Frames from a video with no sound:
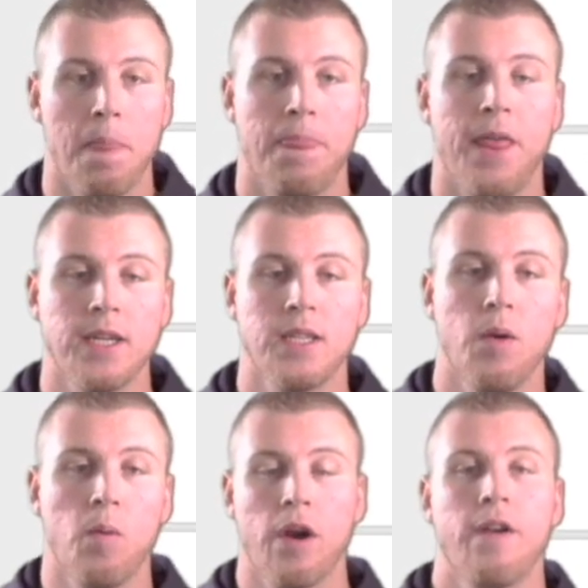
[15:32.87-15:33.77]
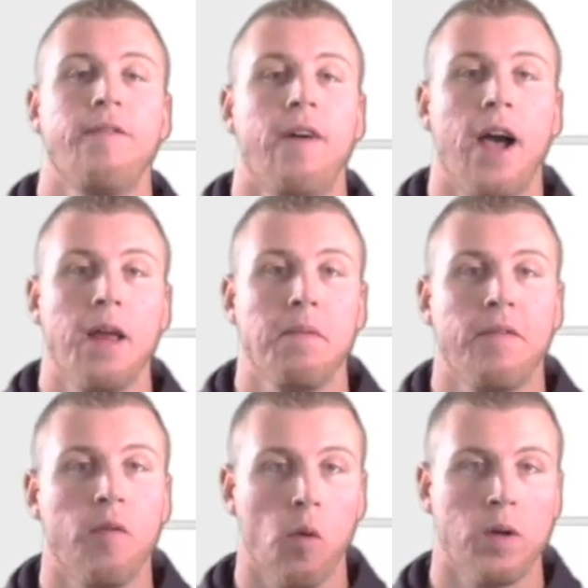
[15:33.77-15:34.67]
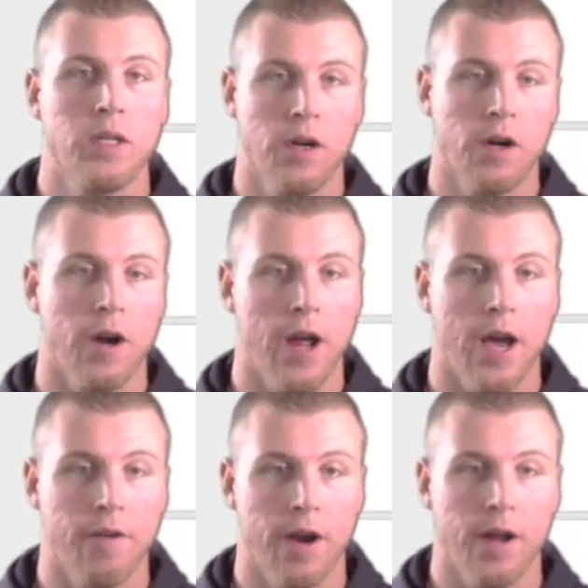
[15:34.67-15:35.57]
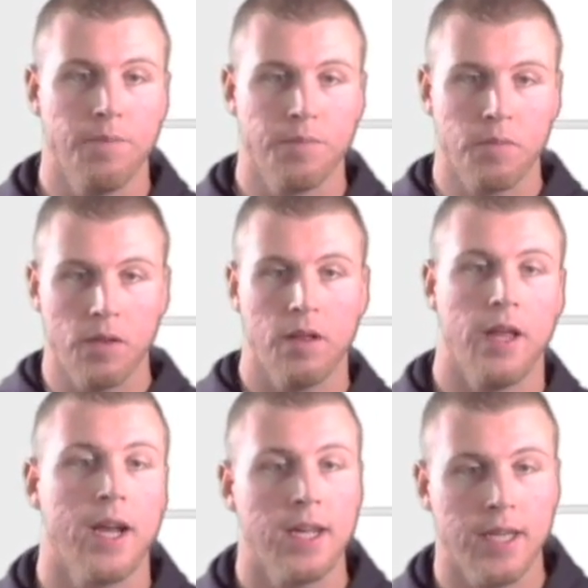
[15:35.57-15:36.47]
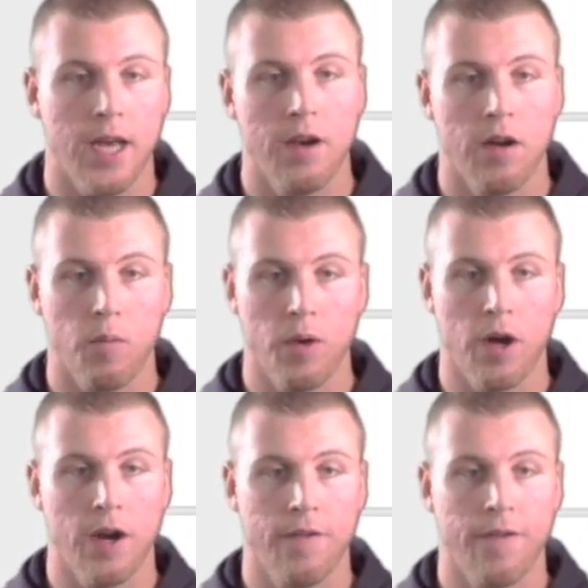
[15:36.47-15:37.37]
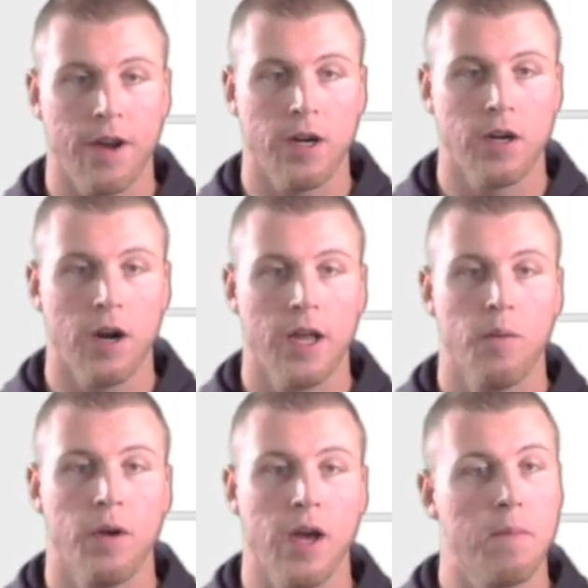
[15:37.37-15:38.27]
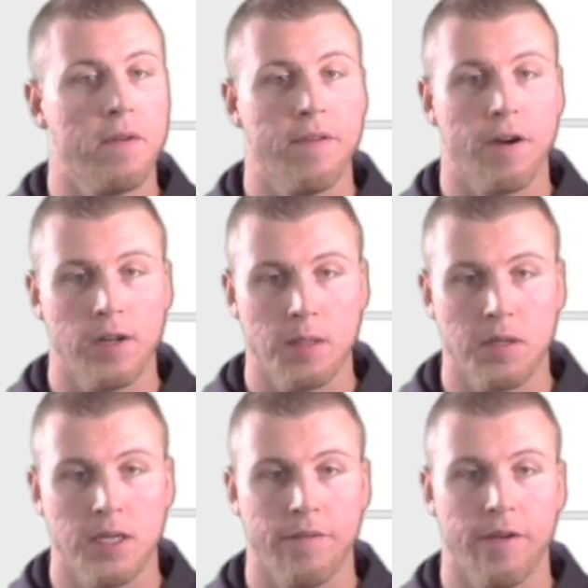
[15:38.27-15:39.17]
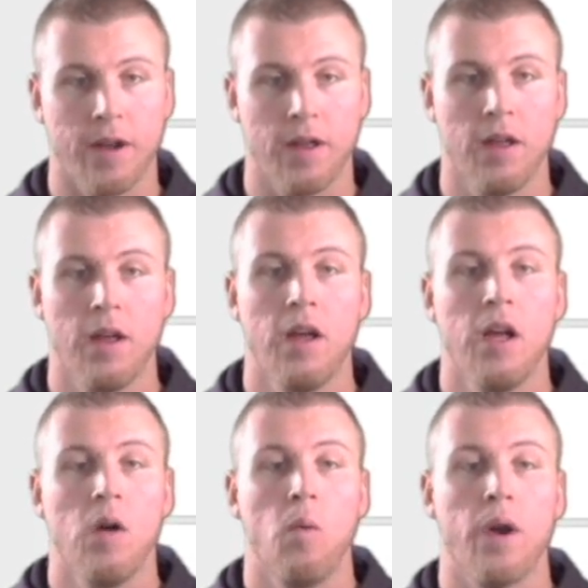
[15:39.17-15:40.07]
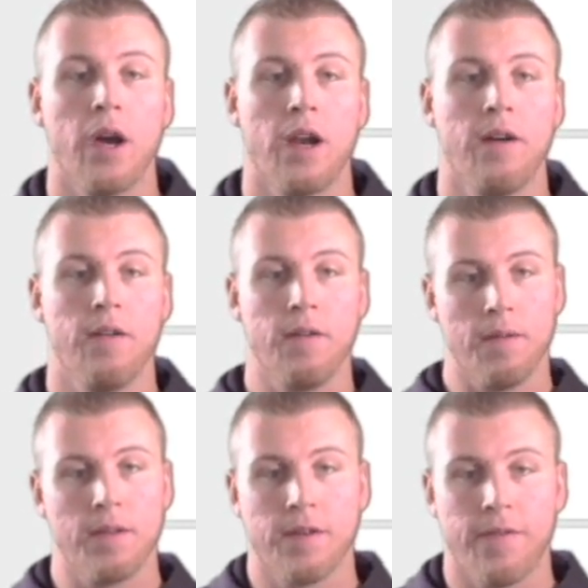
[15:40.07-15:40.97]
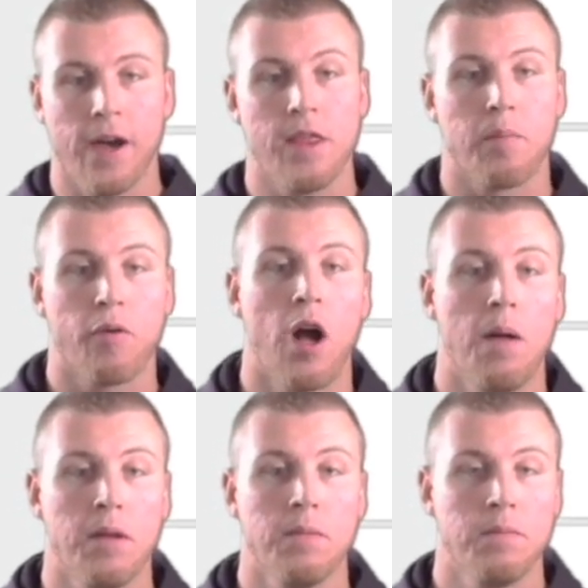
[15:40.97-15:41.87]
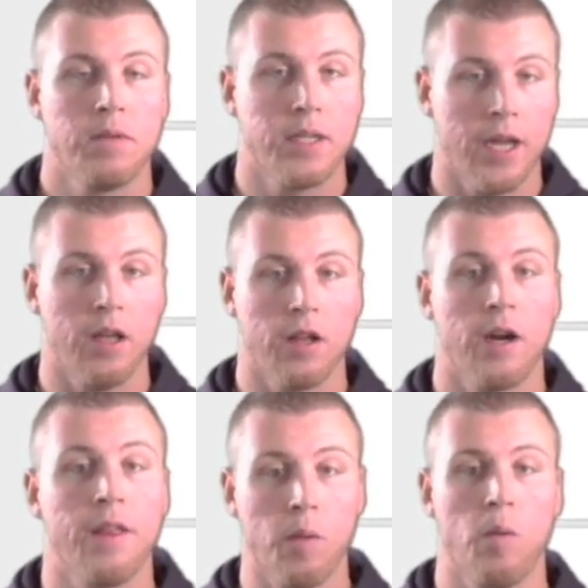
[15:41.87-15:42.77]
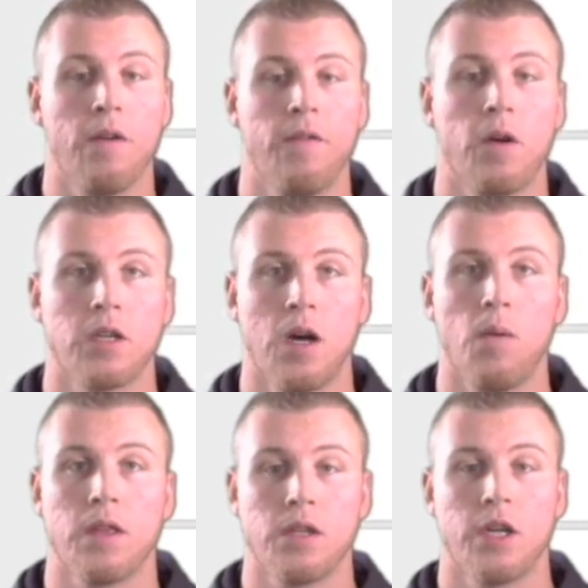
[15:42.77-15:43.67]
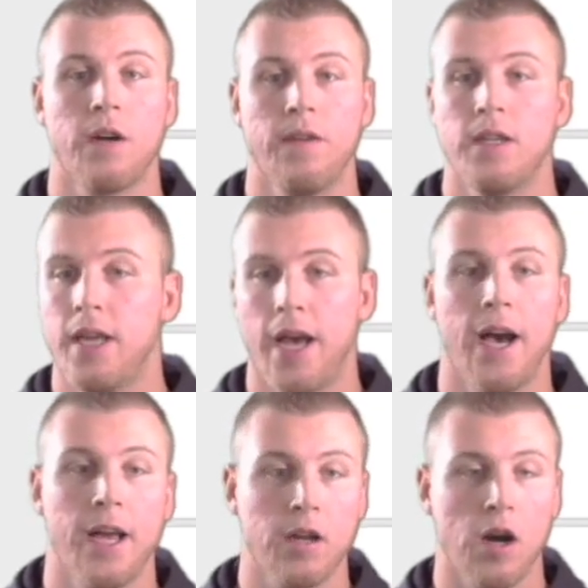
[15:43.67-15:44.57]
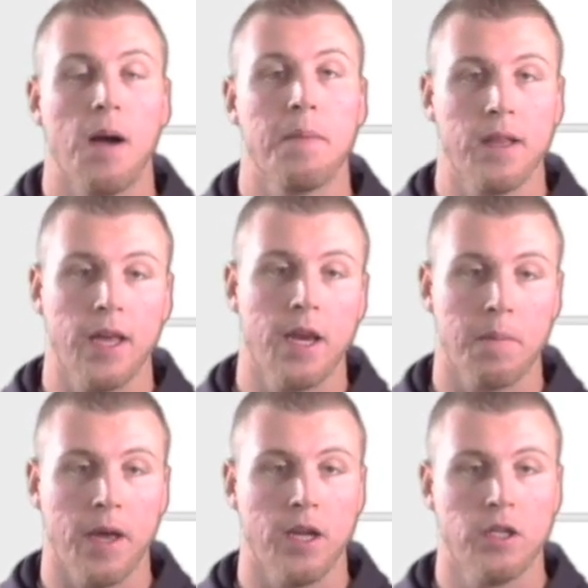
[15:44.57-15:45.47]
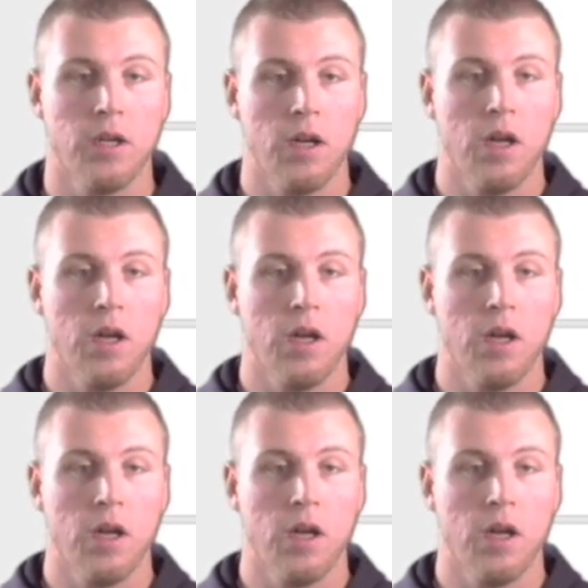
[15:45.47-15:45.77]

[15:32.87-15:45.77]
Things that we want to define before we start our ad, right? Like I said, we got to define our target. We got to be very specific. We got to define the problem, singular, that we want to focus on with the service, ad, copy, and landing page.